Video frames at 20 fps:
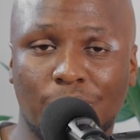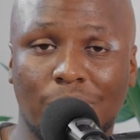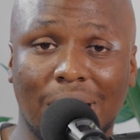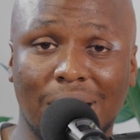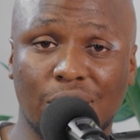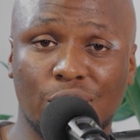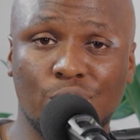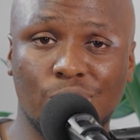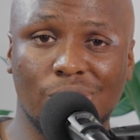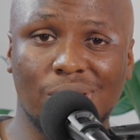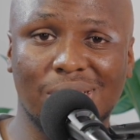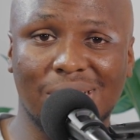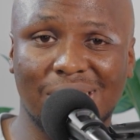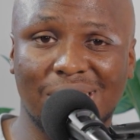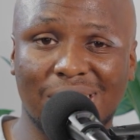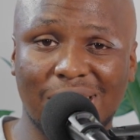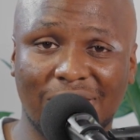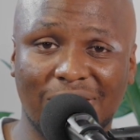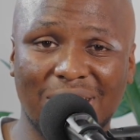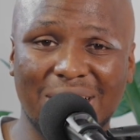
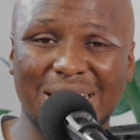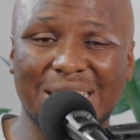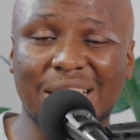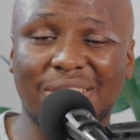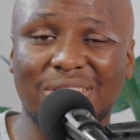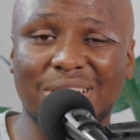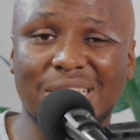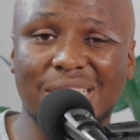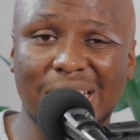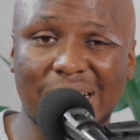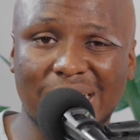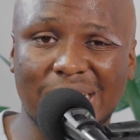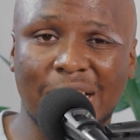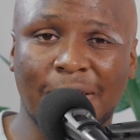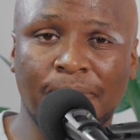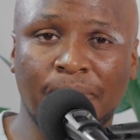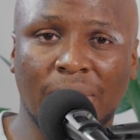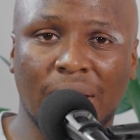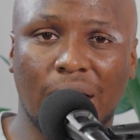+267 76